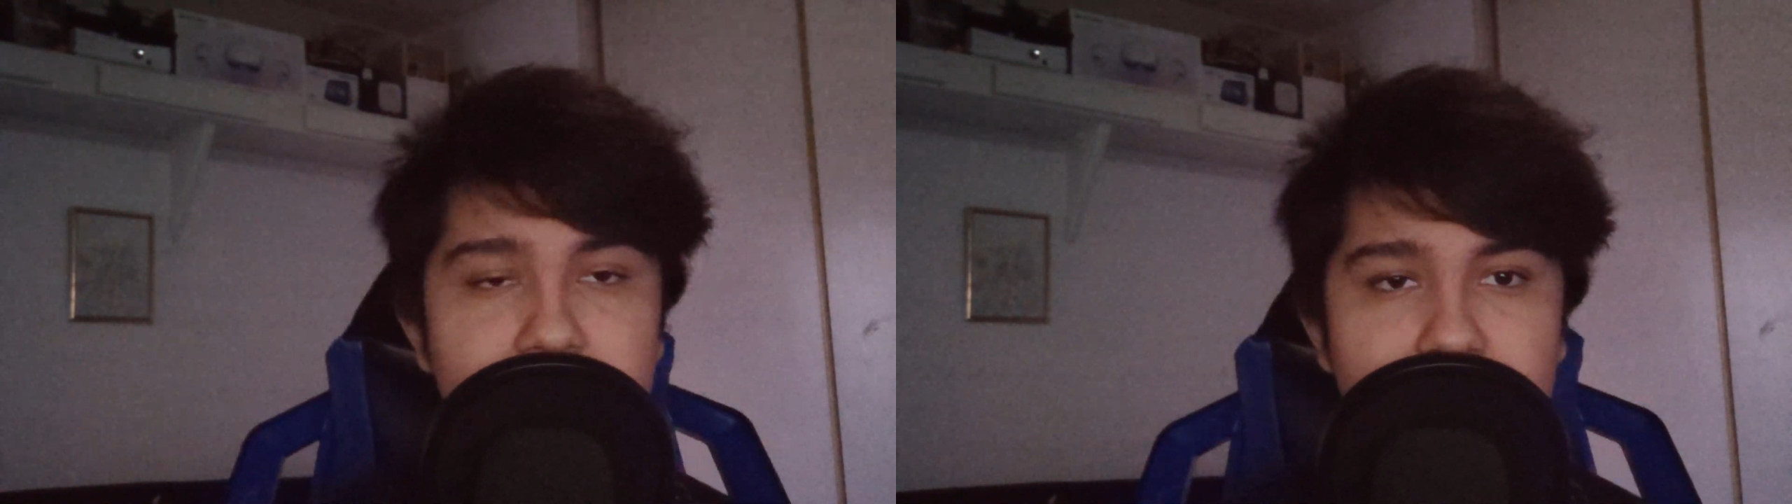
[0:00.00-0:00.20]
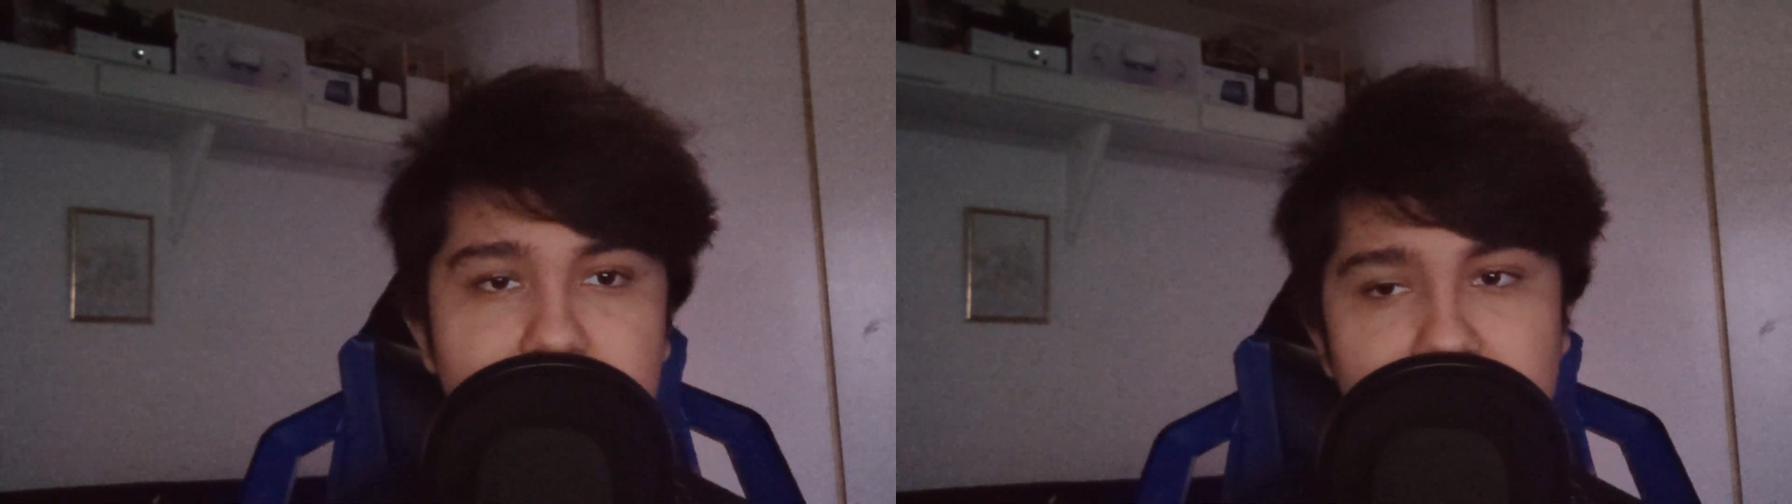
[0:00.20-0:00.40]

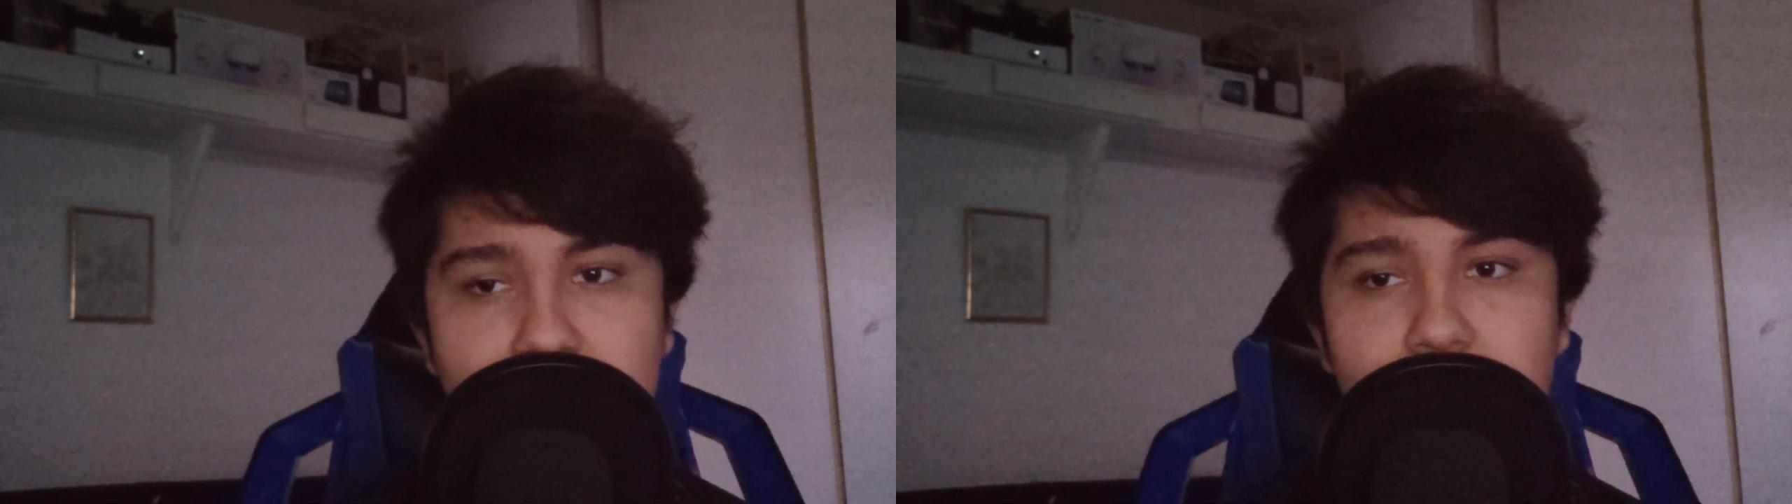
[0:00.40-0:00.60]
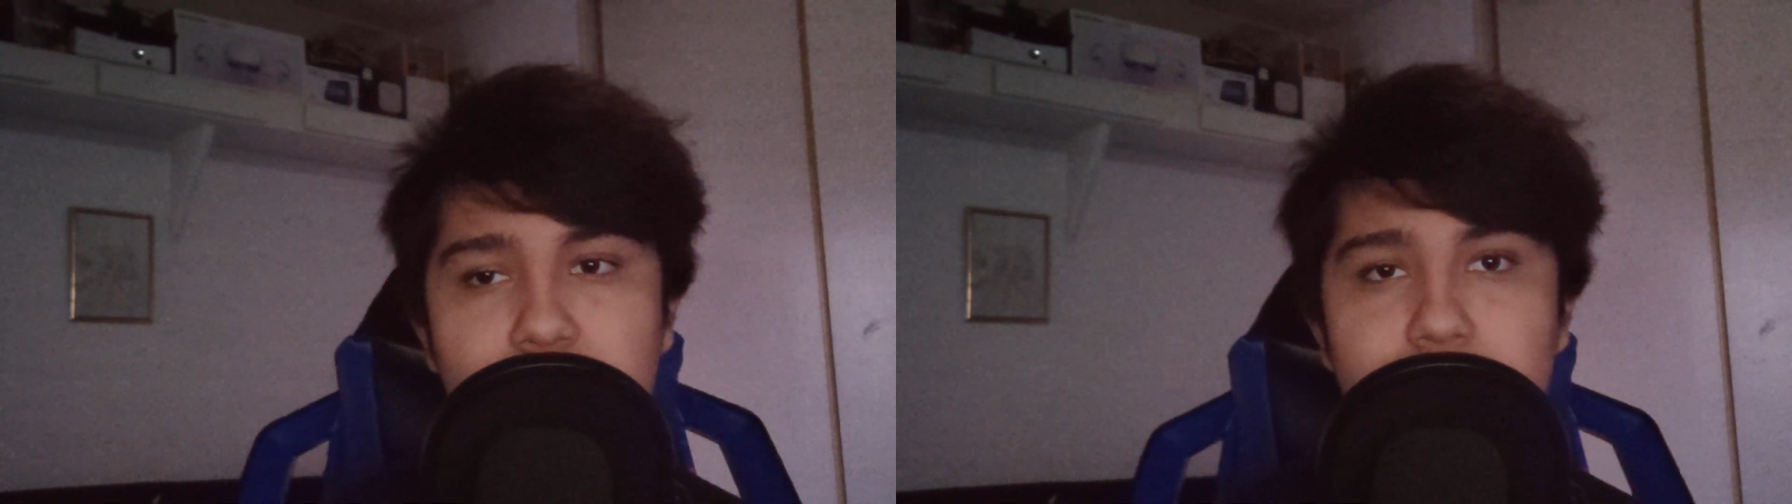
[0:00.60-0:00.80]

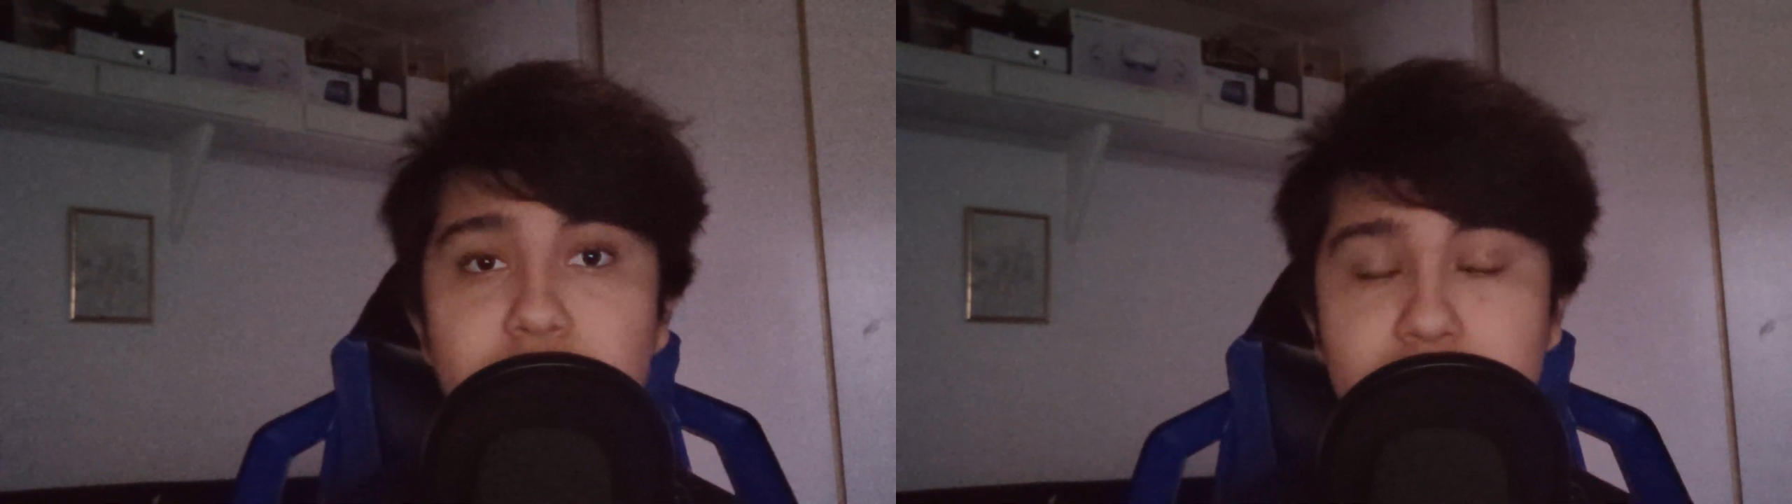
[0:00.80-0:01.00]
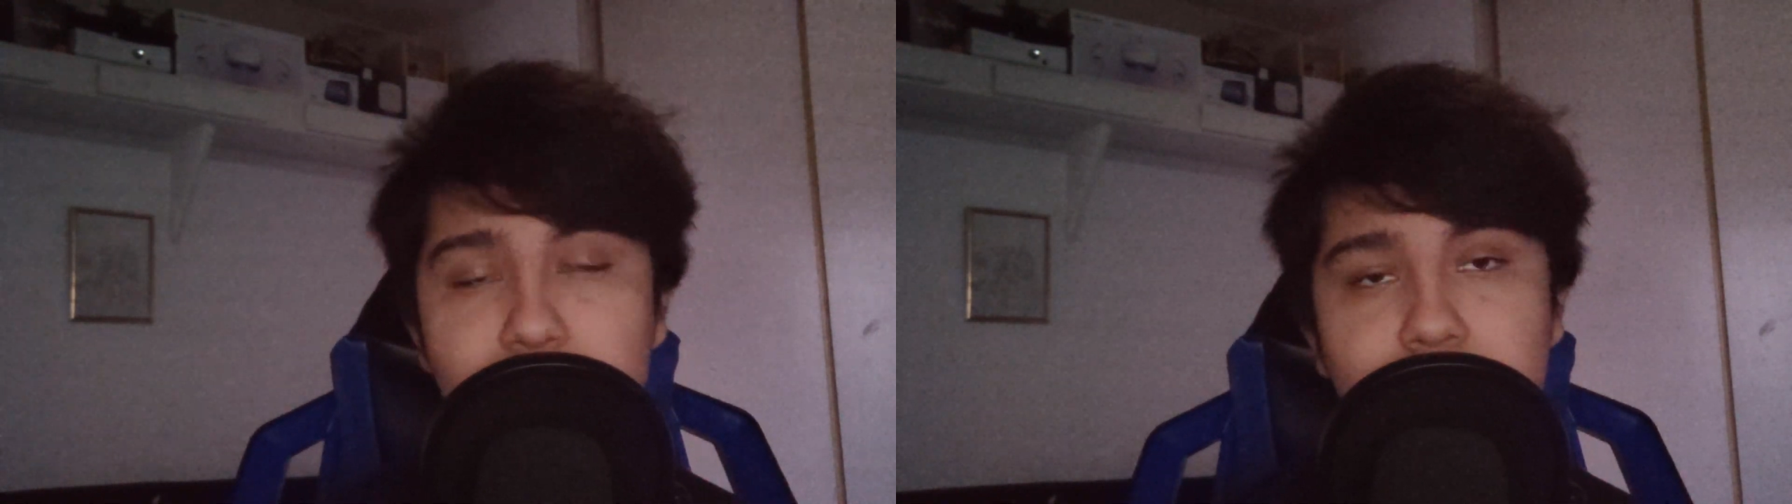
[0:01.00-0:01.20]
I
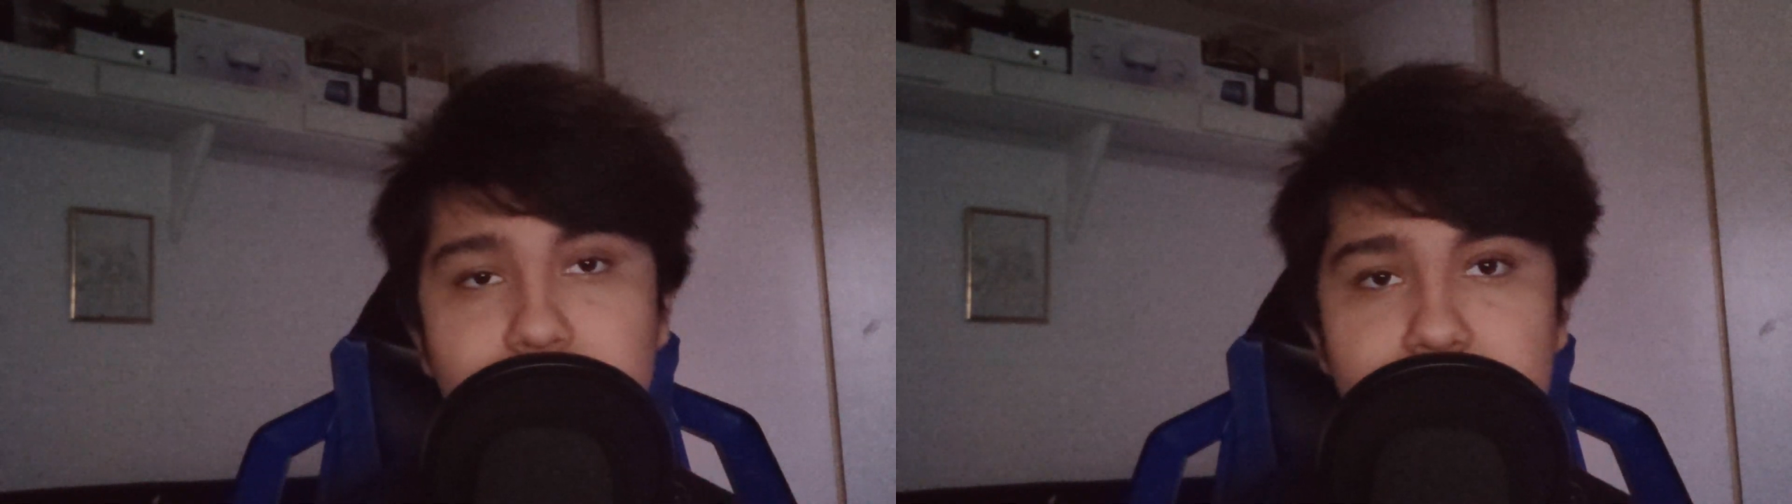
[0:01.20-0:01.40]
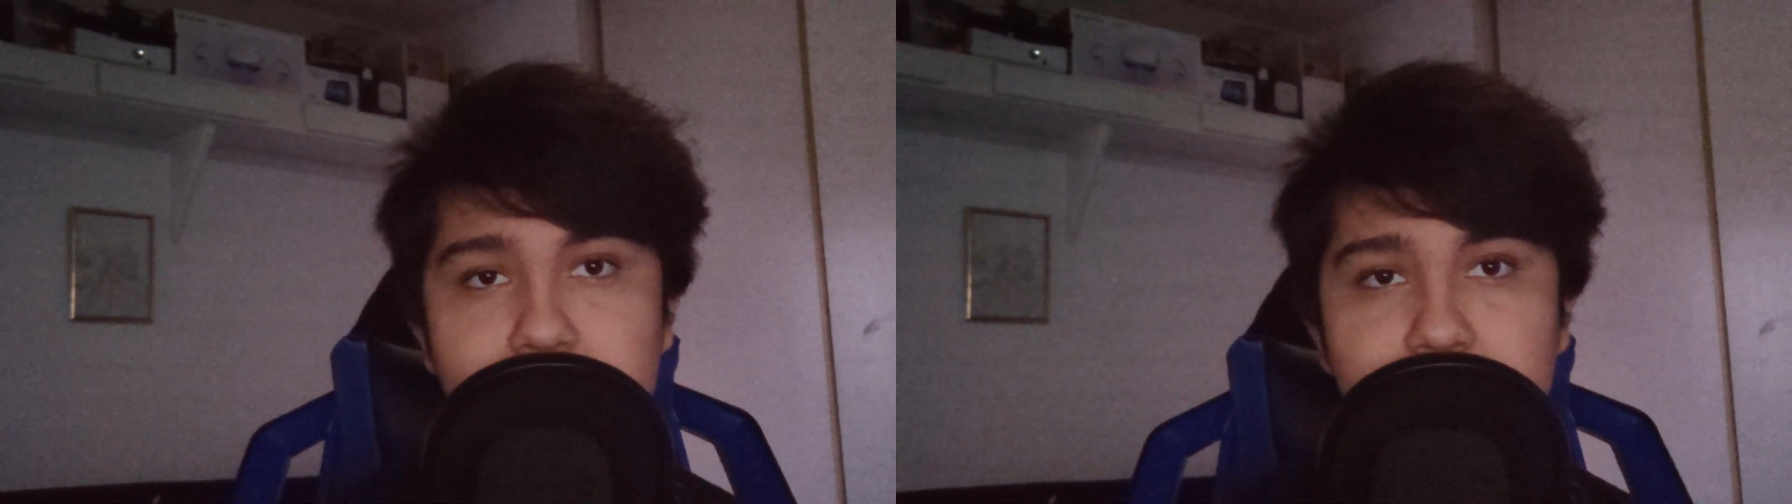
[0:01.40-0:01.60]

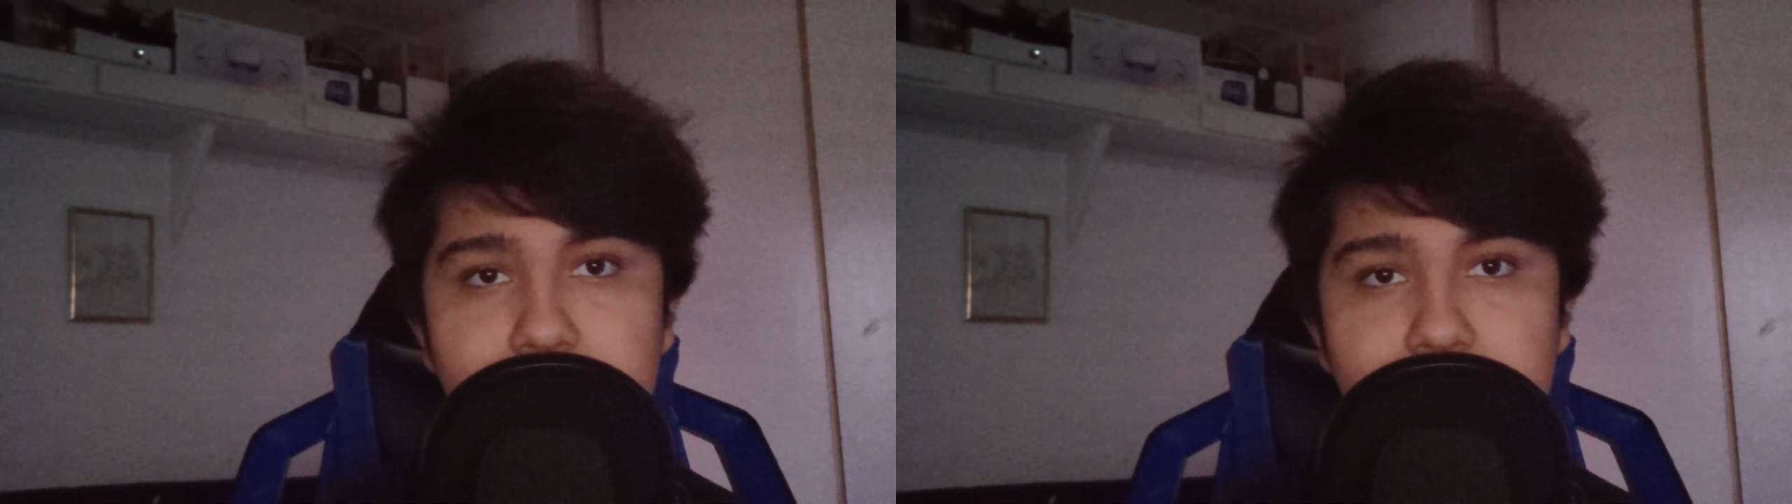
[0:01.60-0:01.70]
used,